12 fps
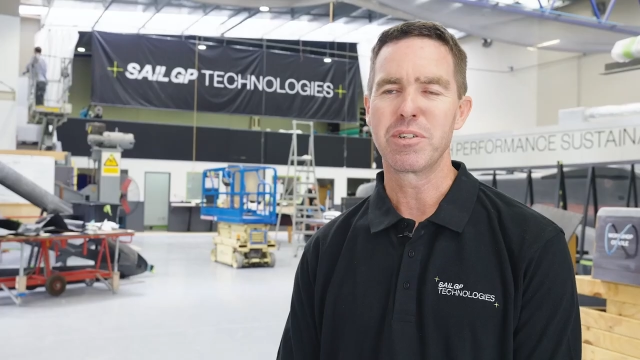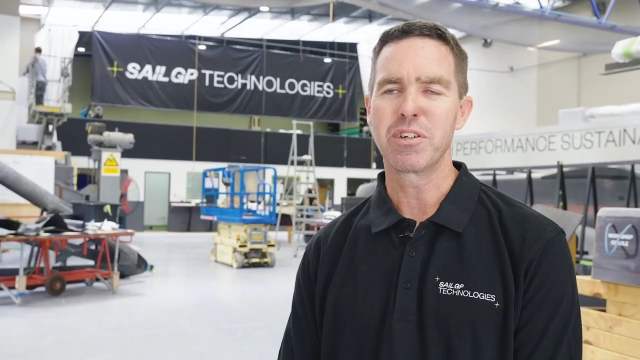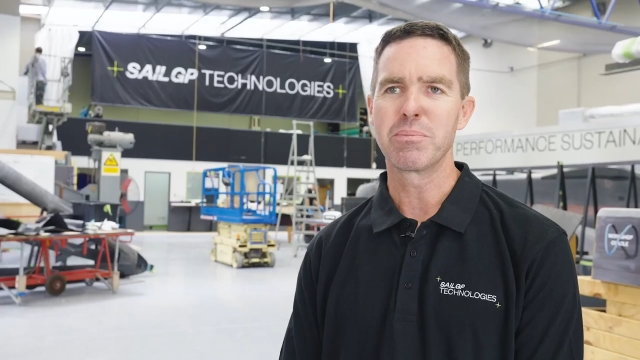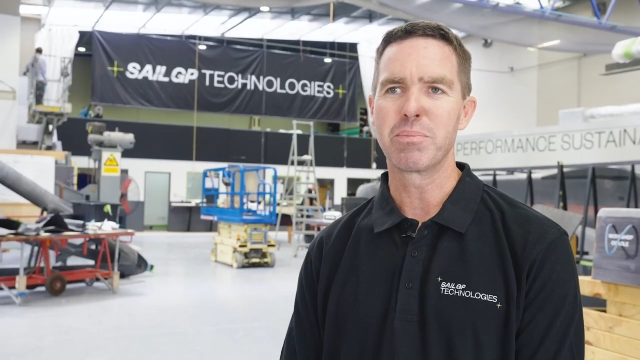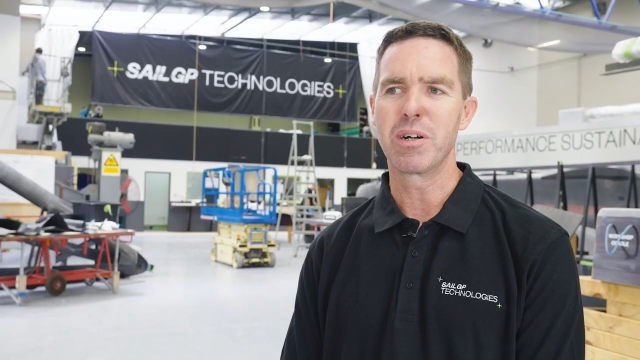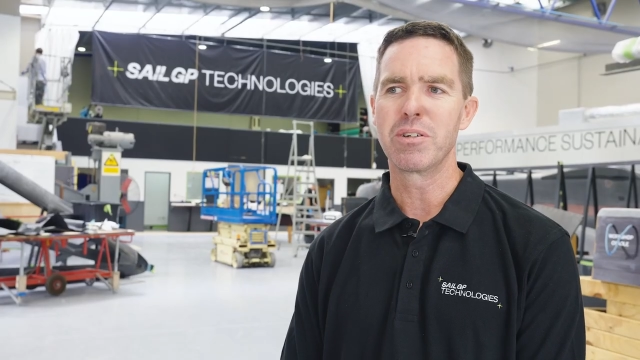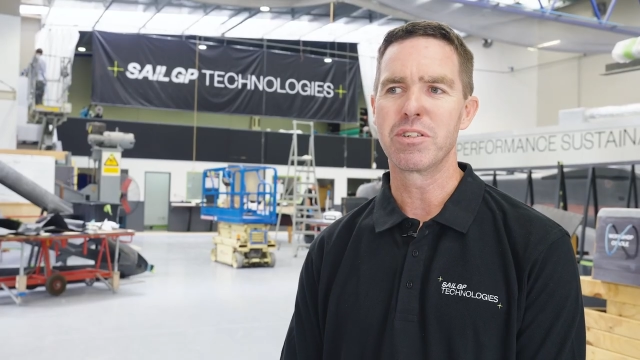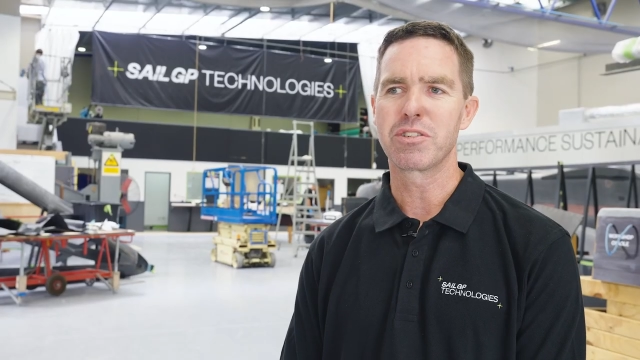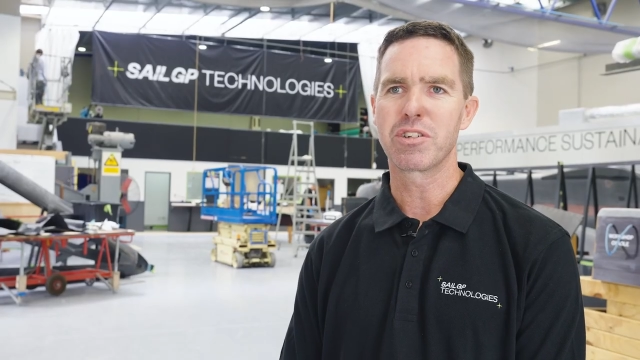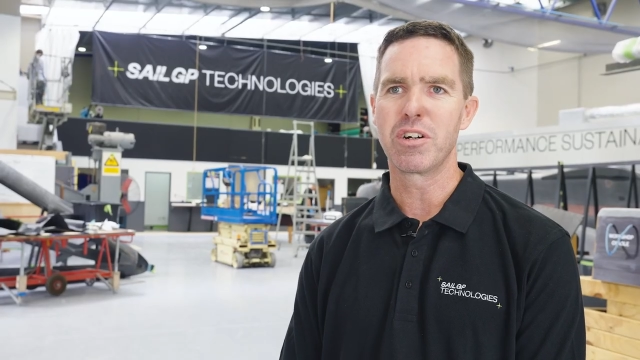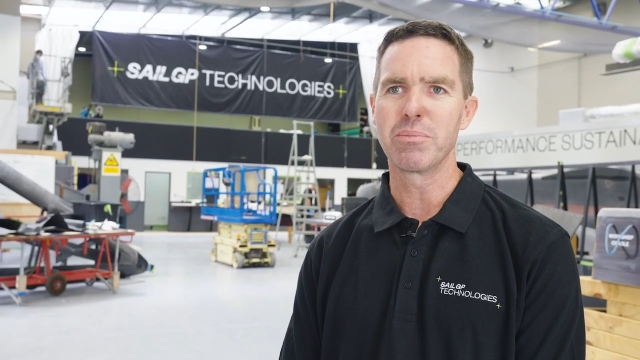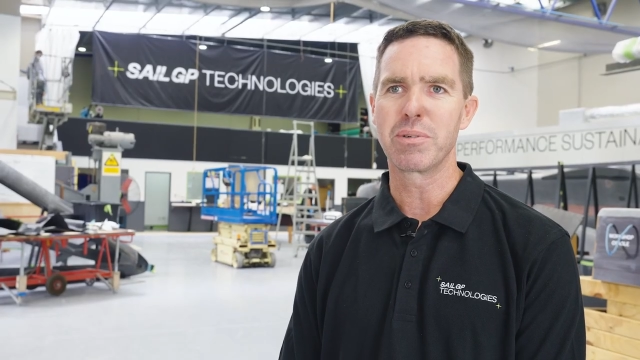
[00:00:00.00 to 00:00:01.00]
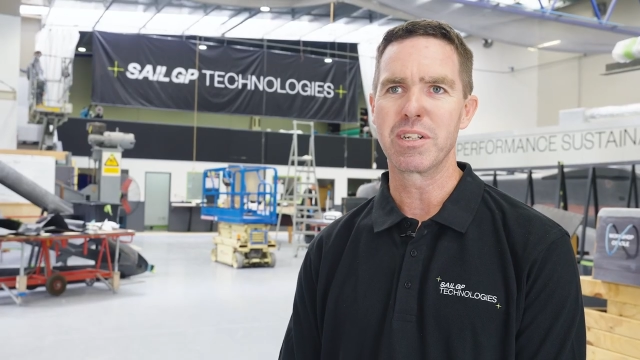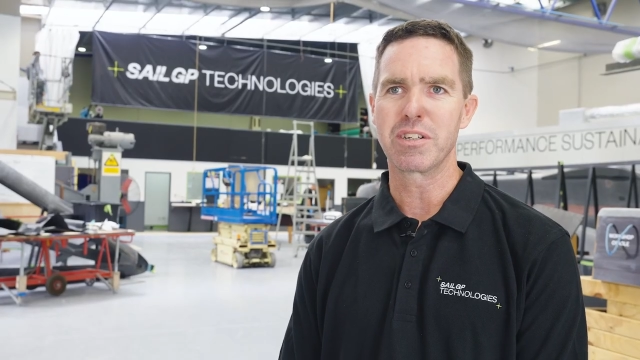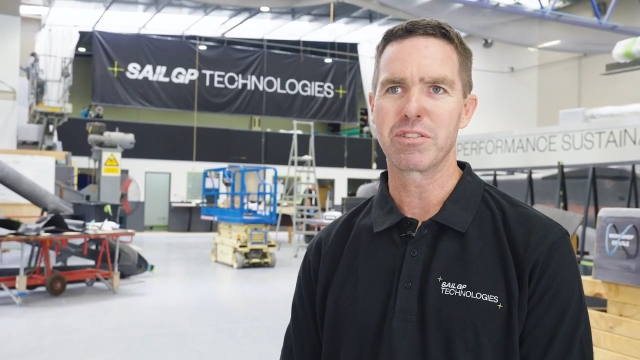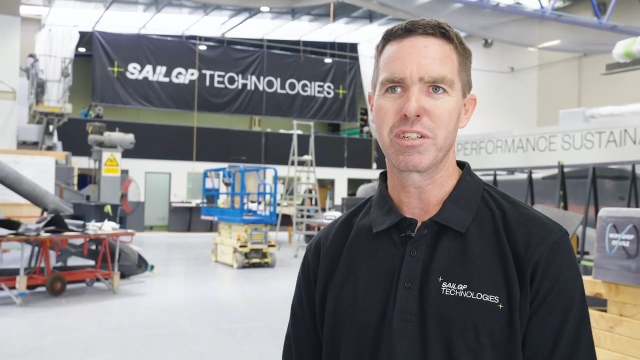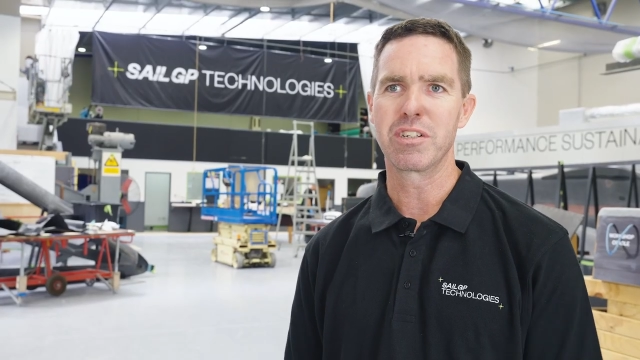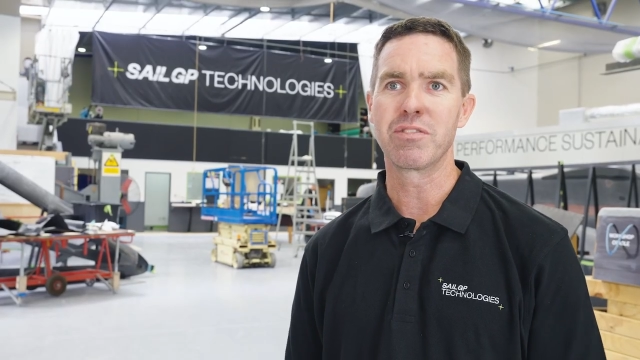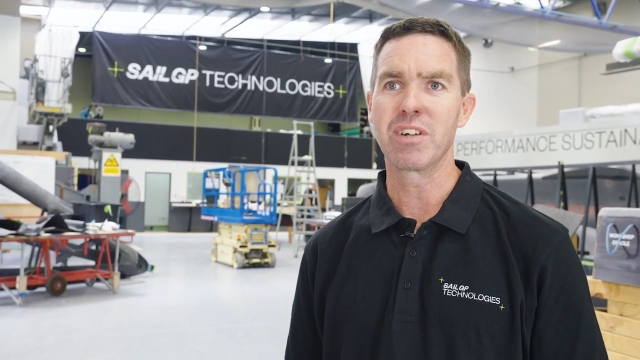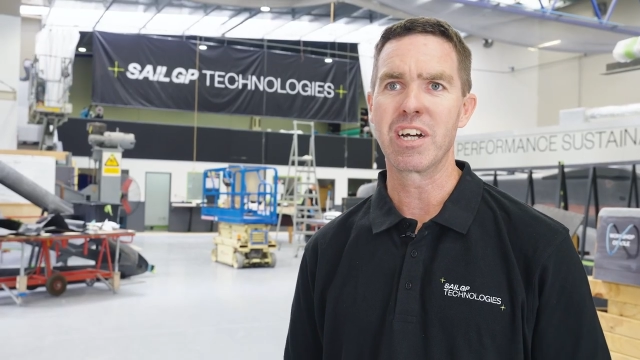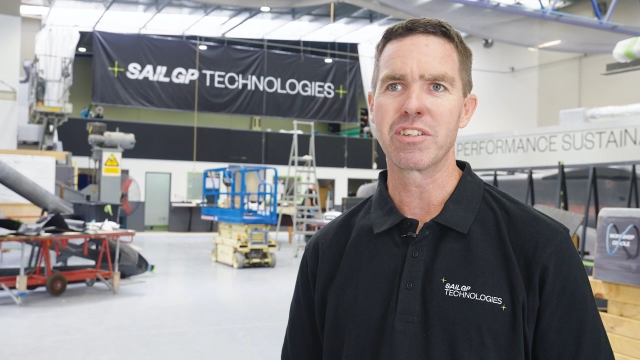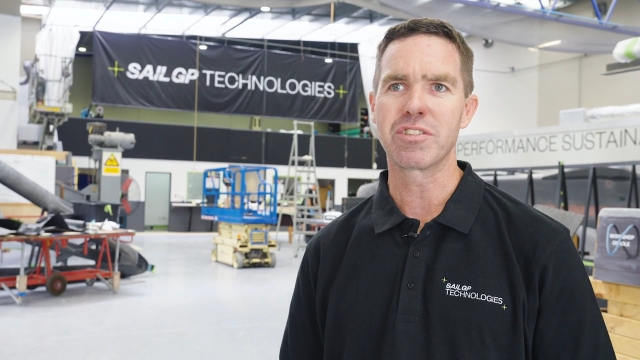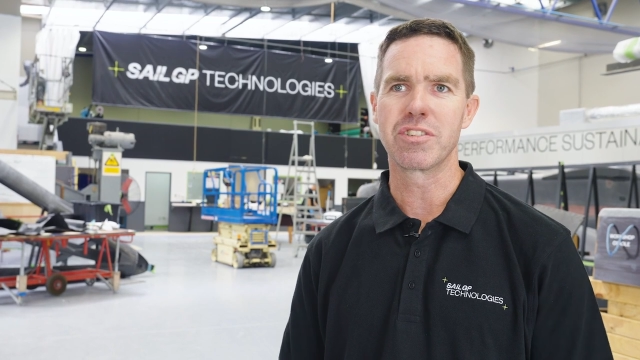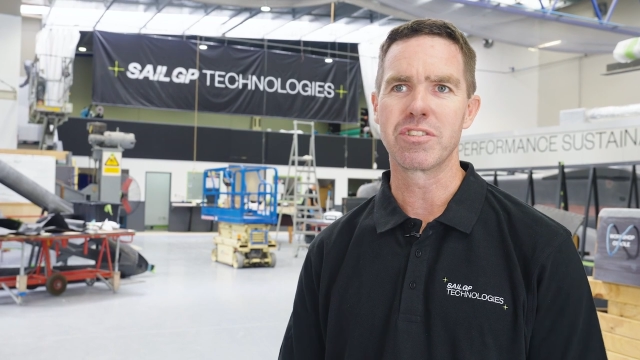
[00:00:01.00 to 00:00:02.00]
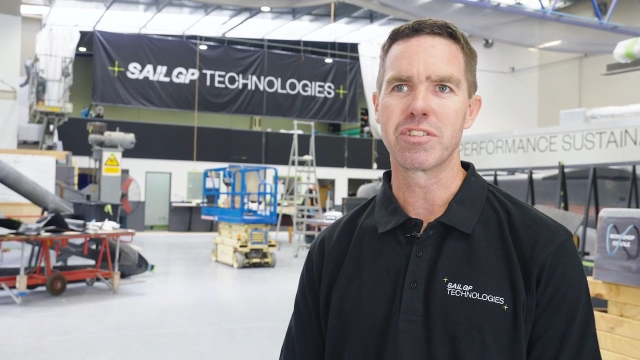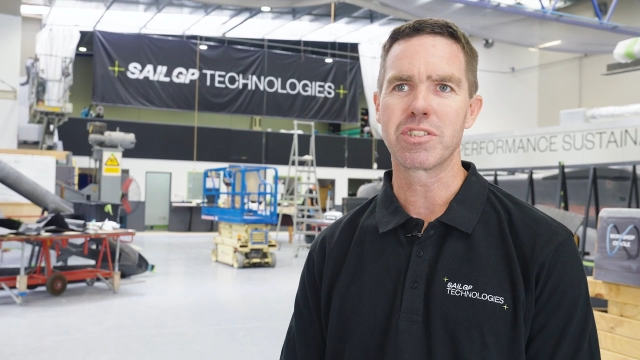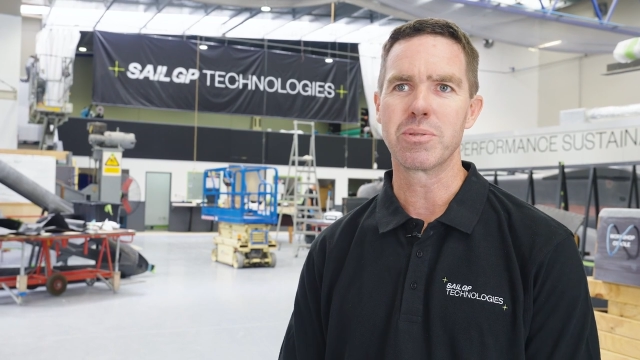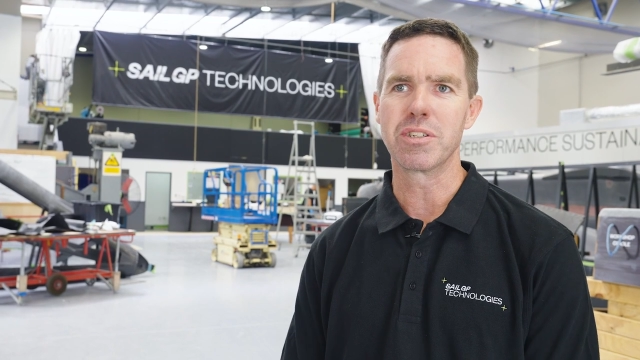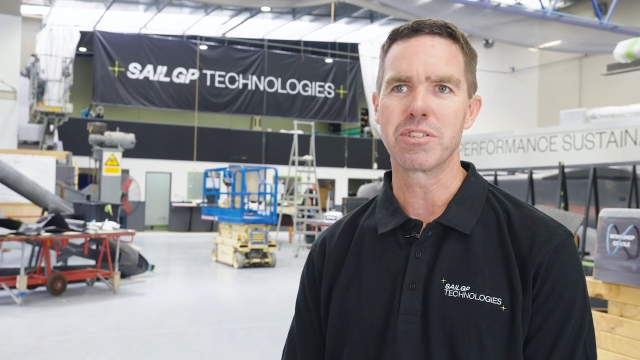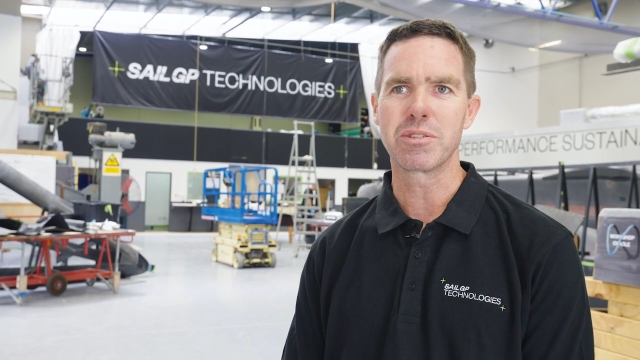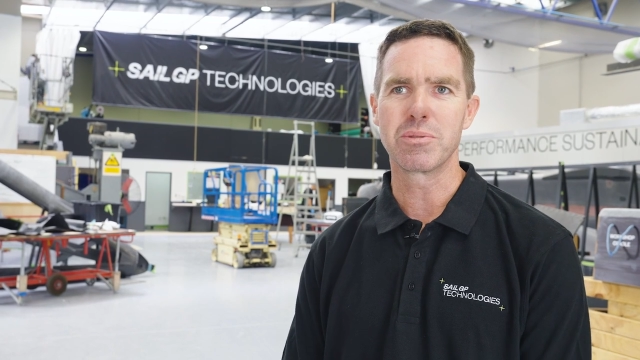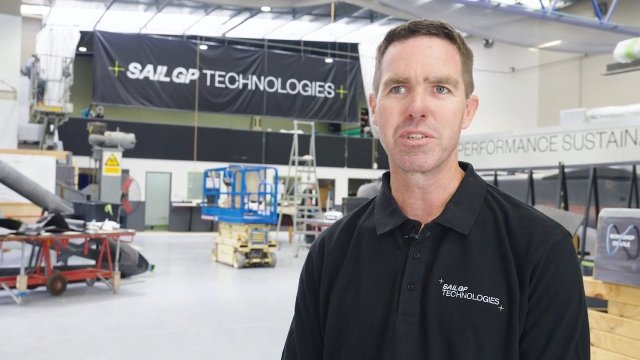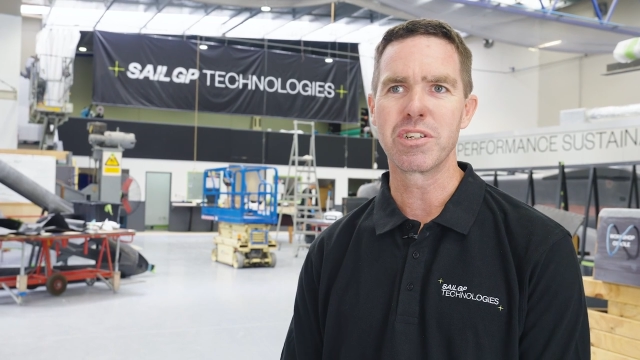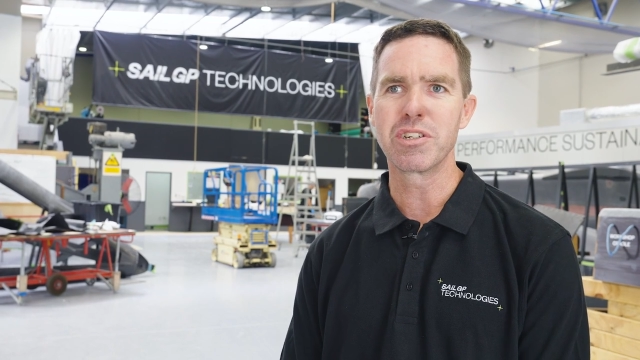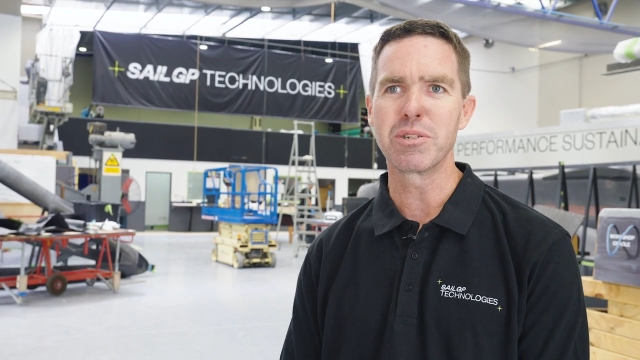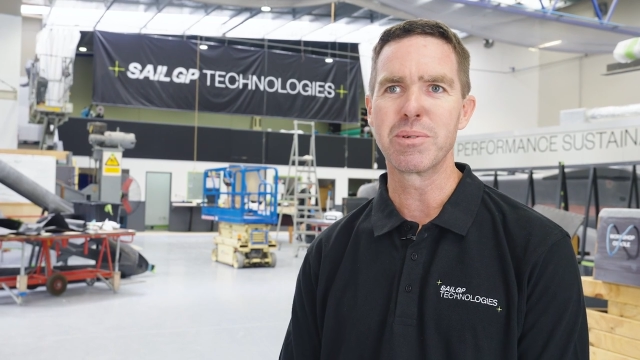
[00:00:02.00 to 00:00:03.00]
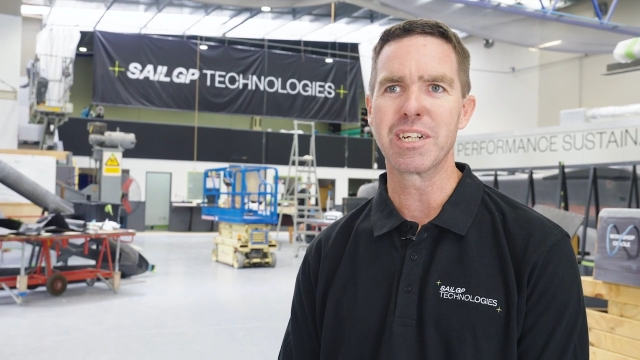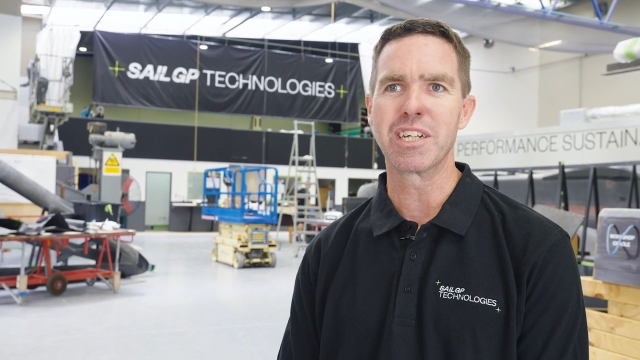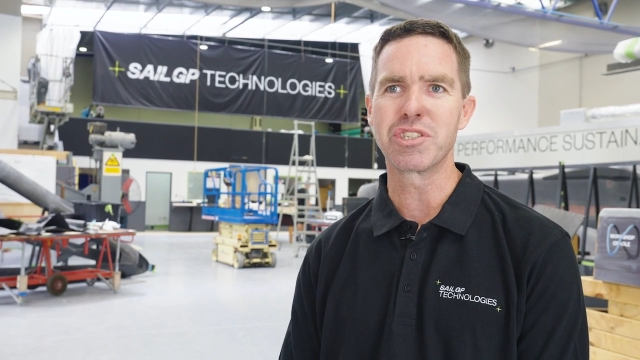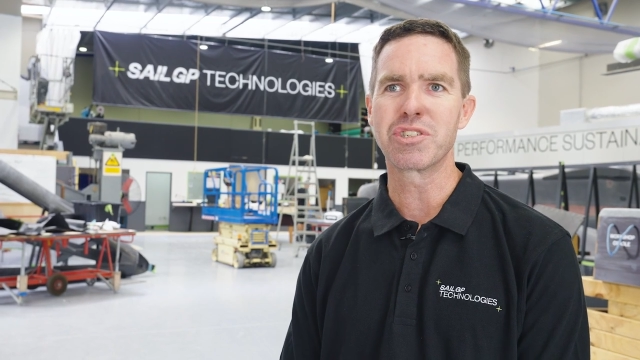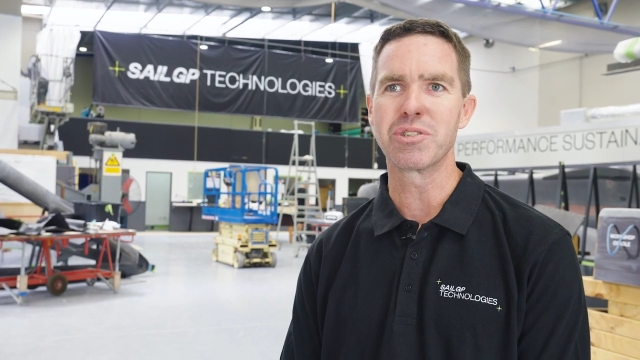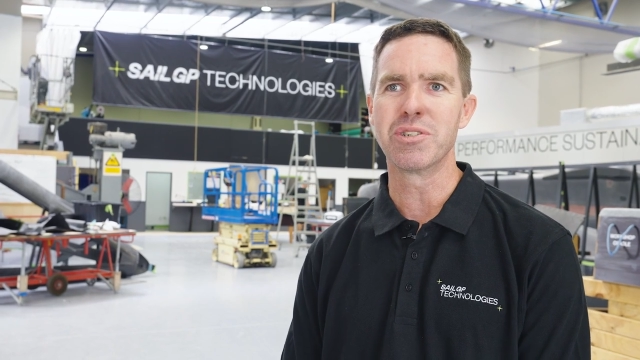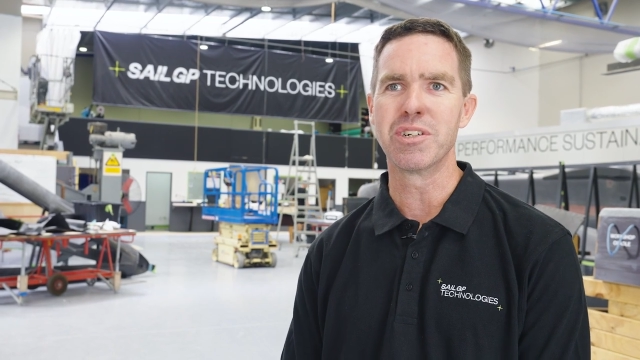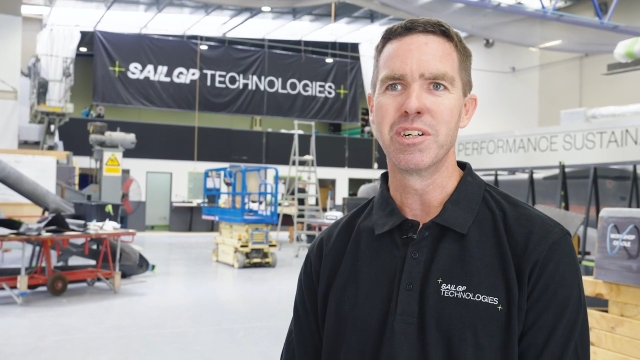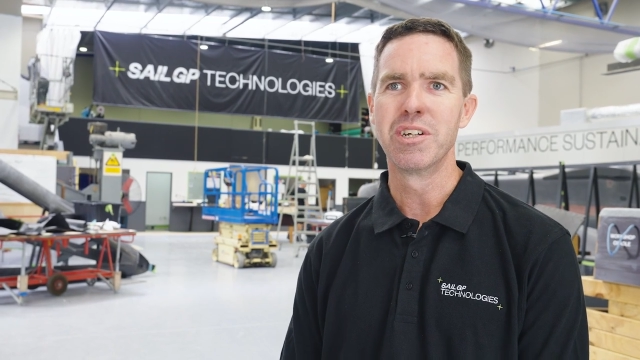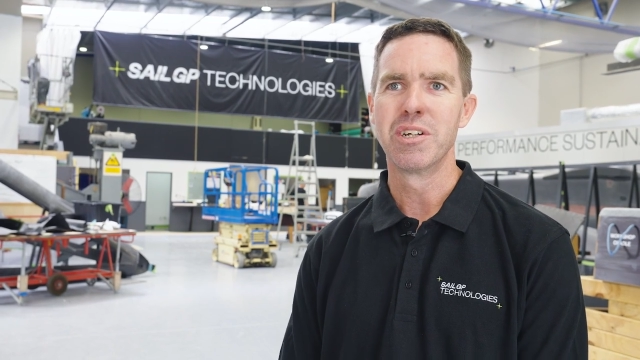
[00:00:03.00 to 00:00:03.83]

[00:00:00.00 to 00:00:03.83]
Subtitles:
not a boat as complex and advanced as this one, so we're a little bit unsure